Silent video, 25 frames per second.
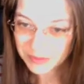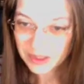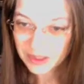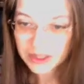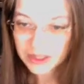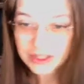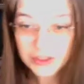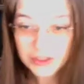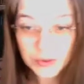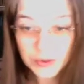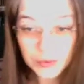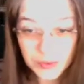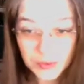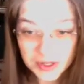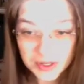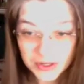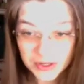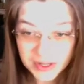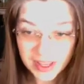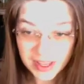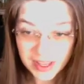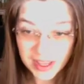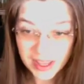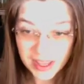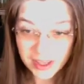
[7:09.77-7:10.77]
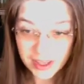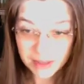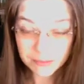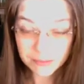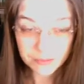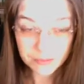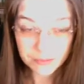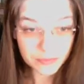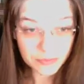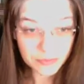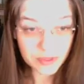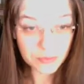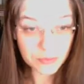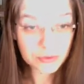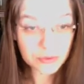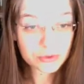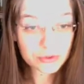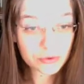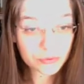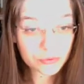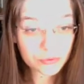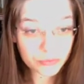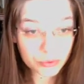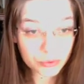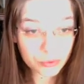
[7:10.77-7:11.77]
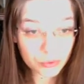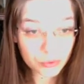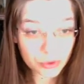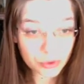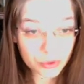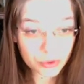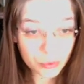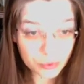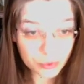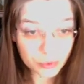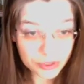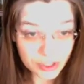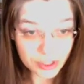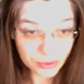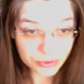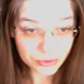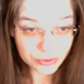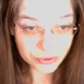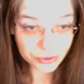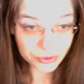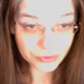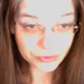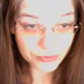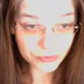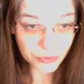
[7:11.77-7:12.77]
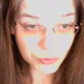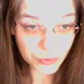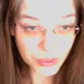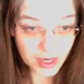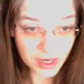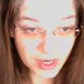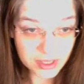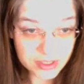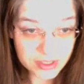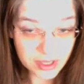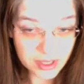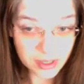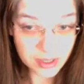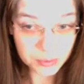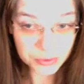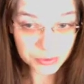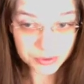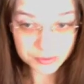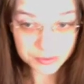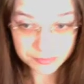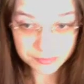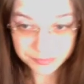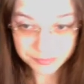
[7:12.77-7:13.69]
So when winter came, there was no food, no shelter for the grasshopper.